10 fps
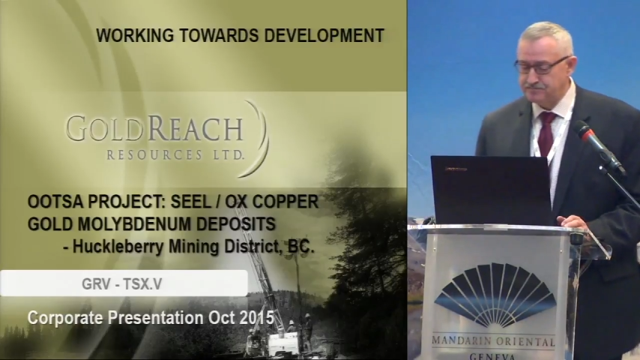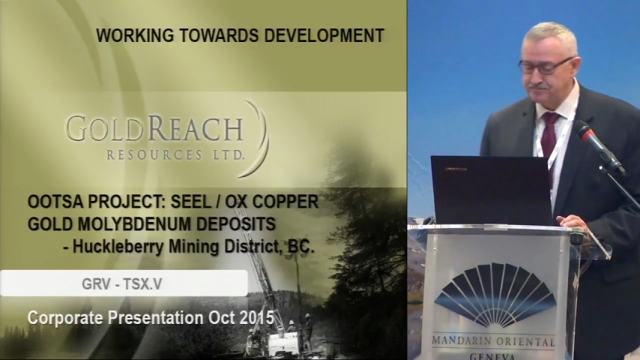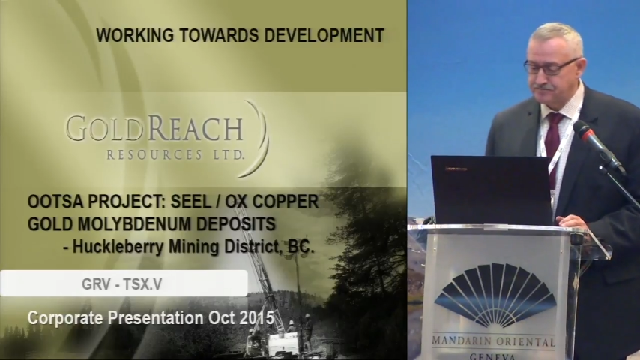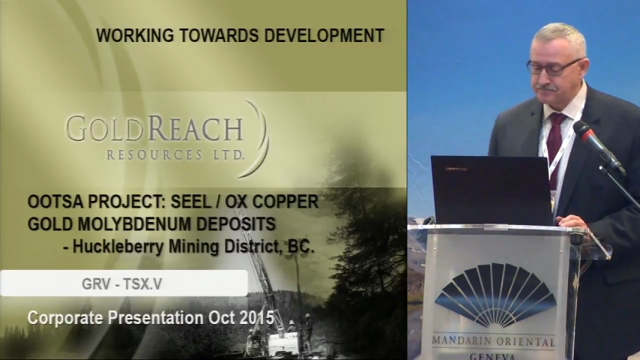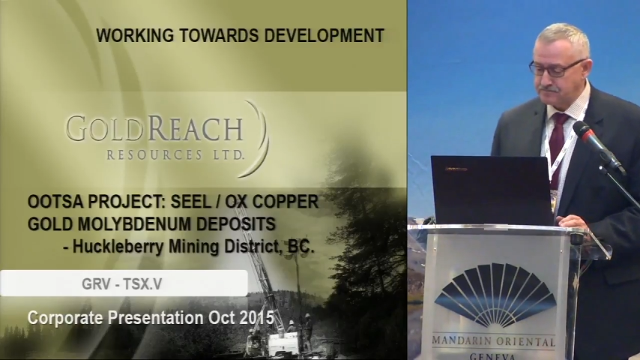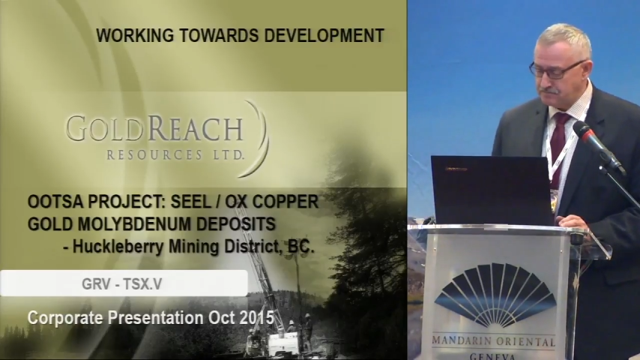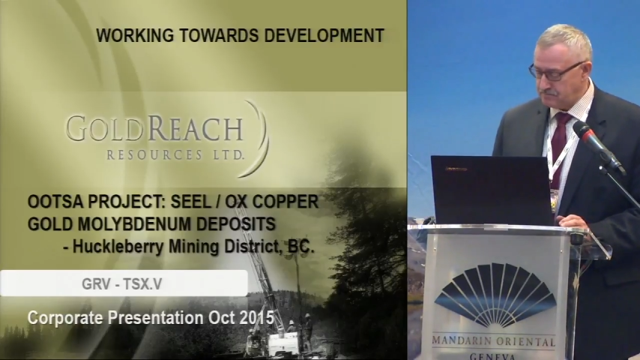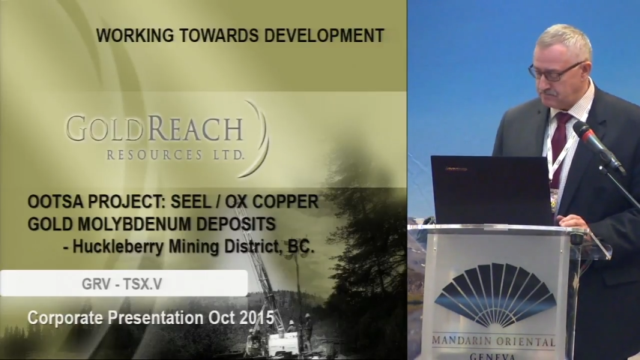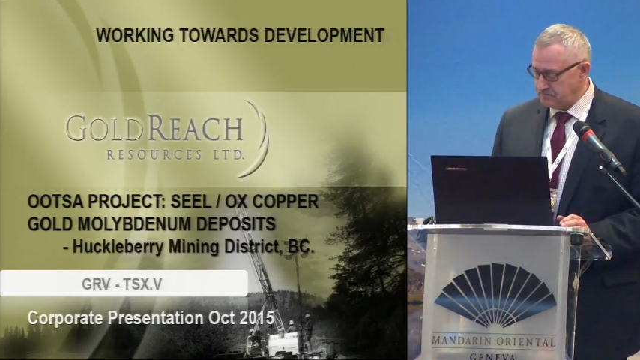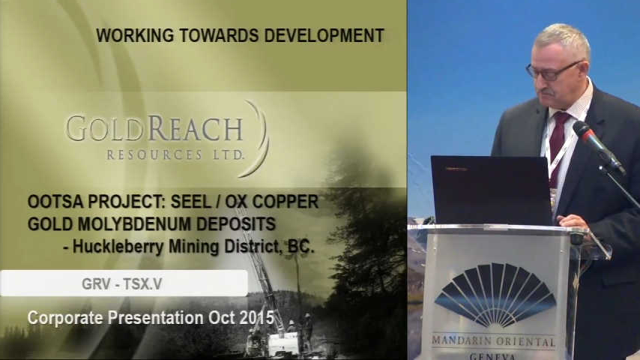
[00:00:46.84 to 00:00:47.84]

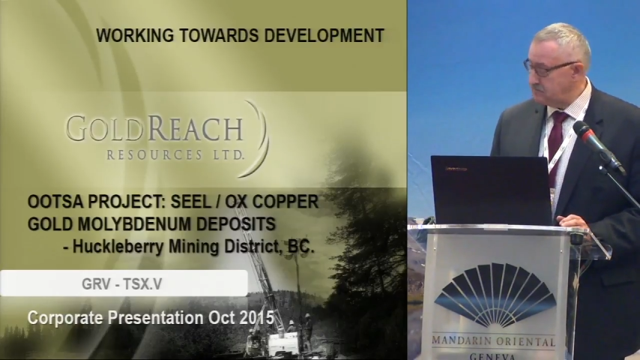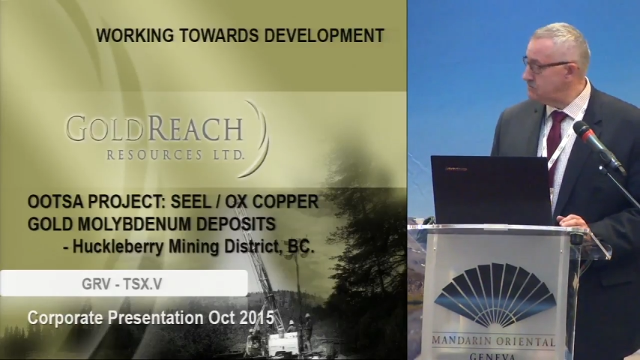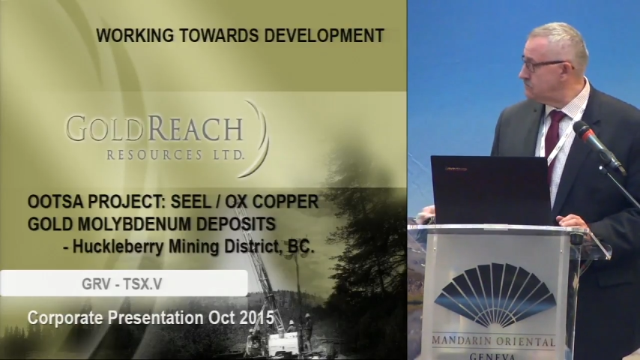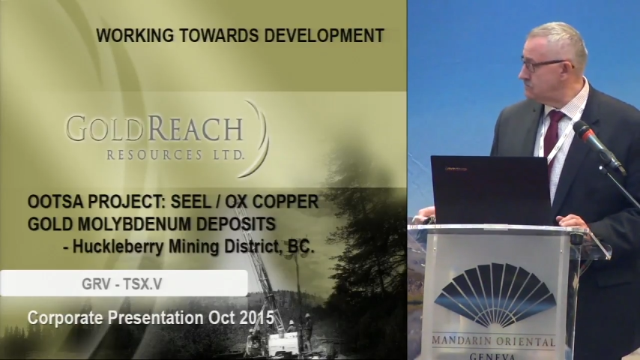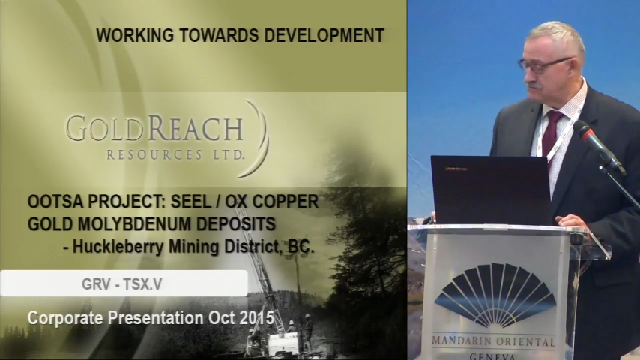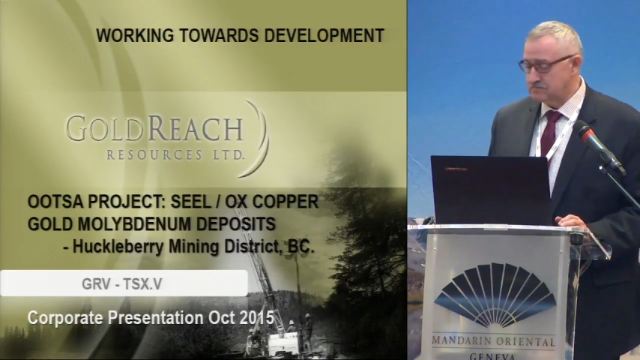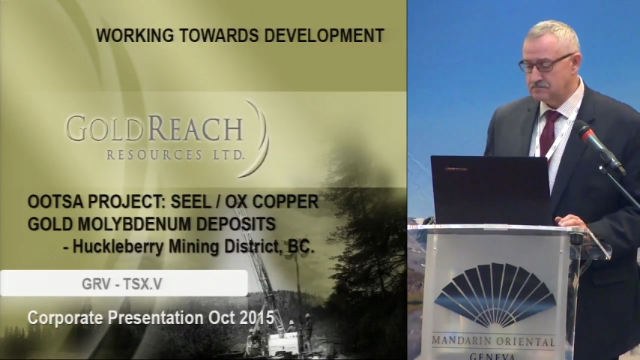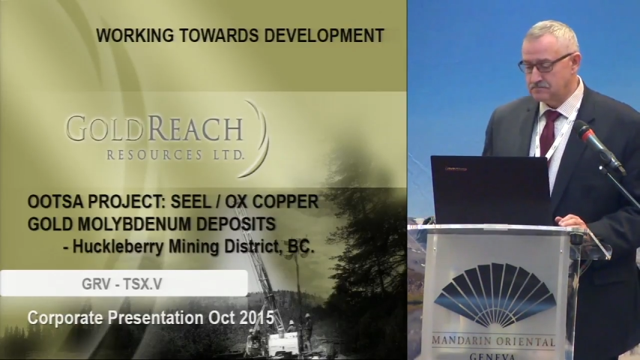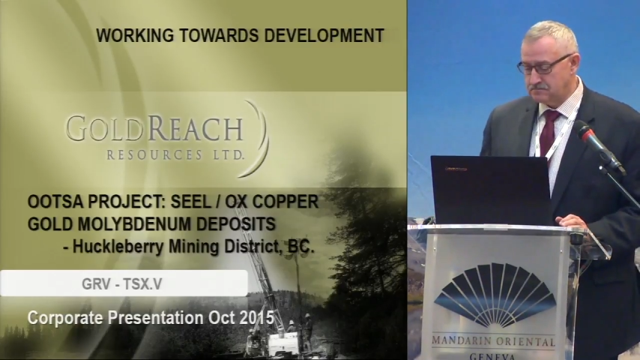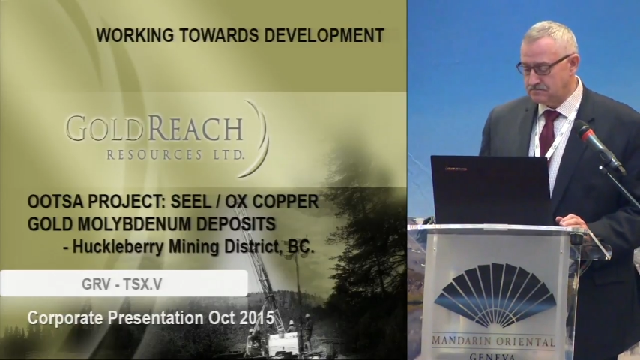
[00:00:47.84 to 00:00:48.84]

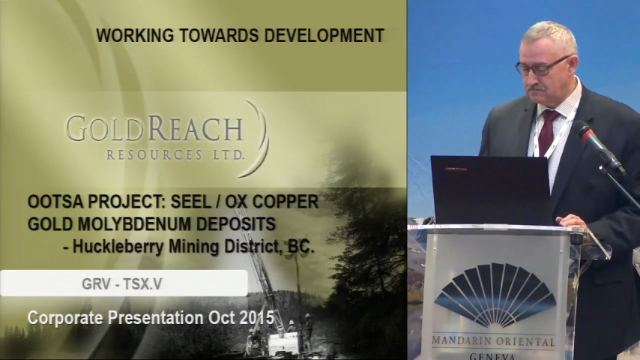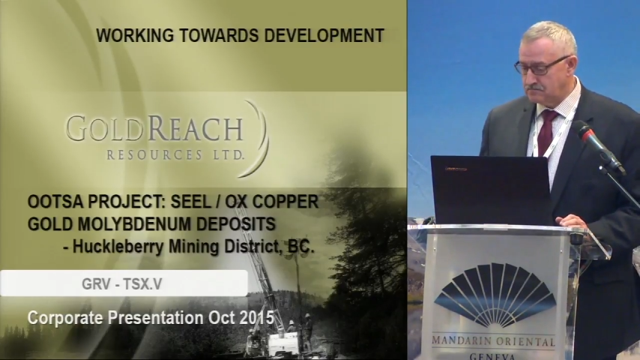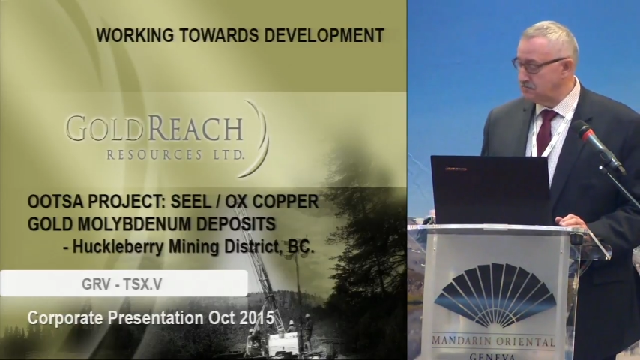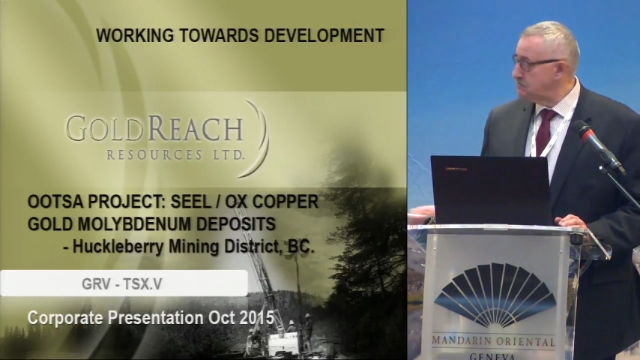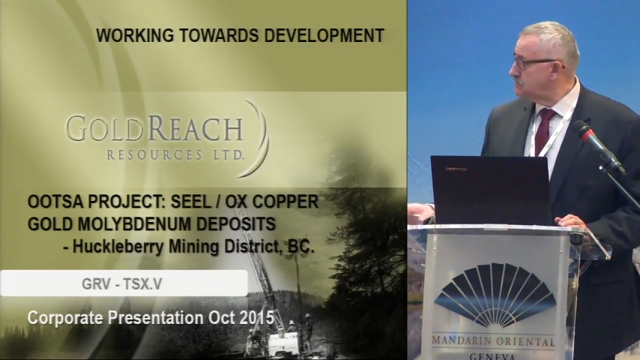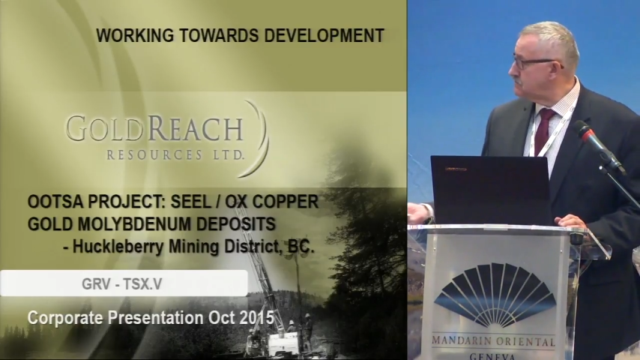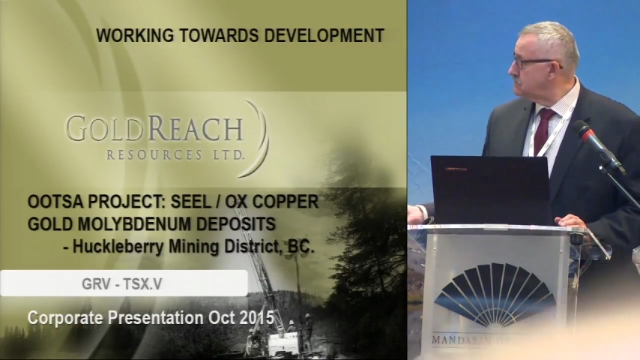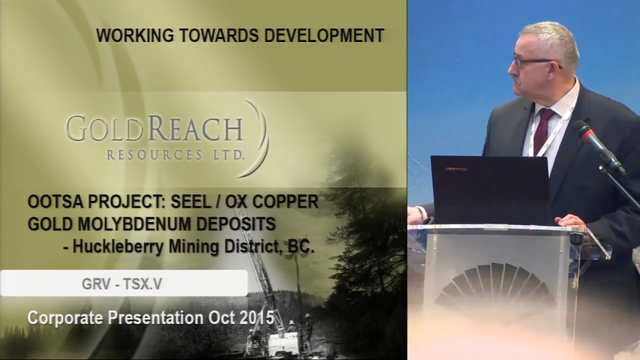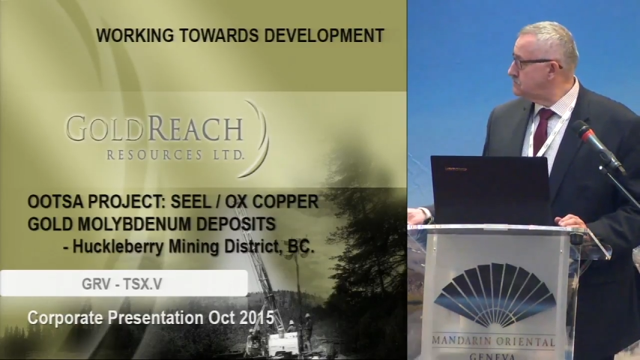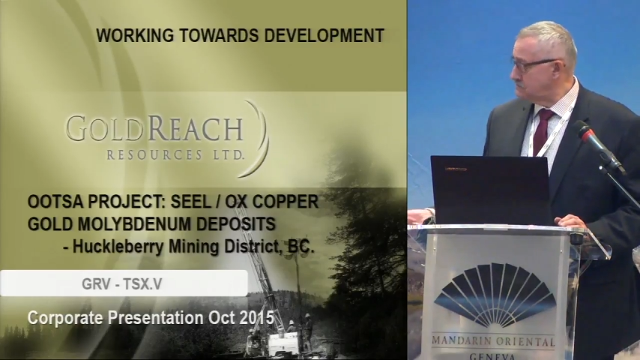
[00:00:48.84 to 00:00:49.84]

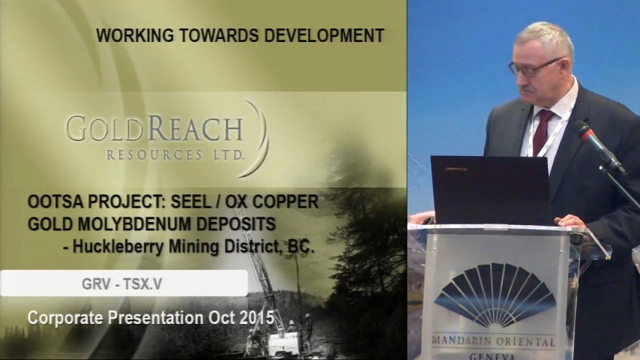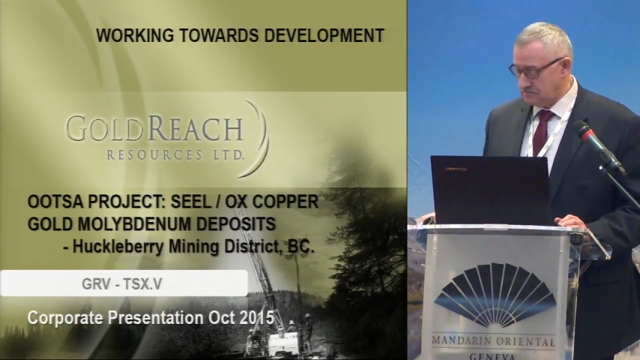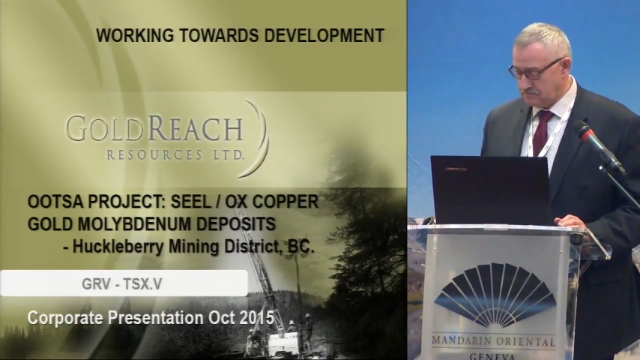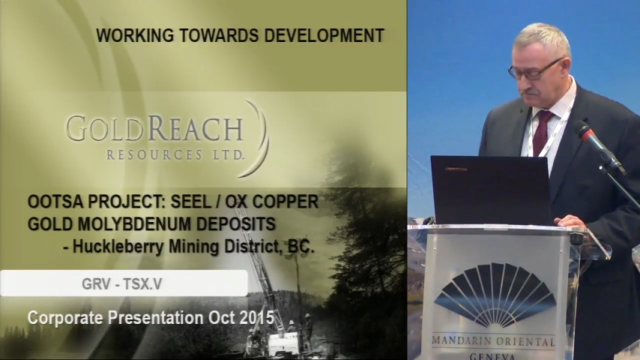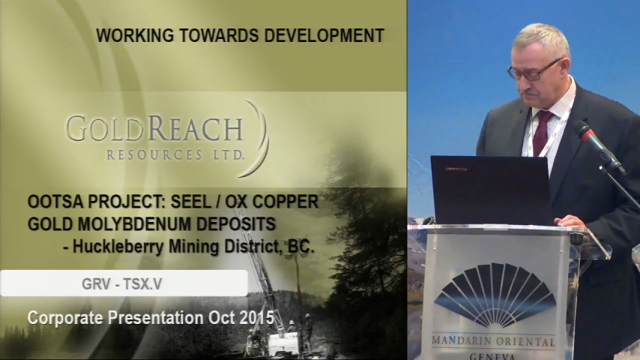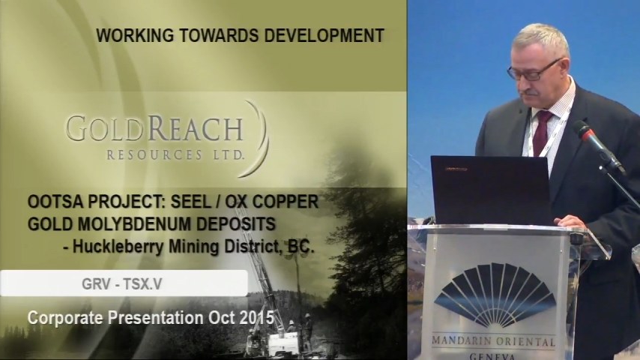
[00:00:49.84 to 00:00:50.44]
[no speech]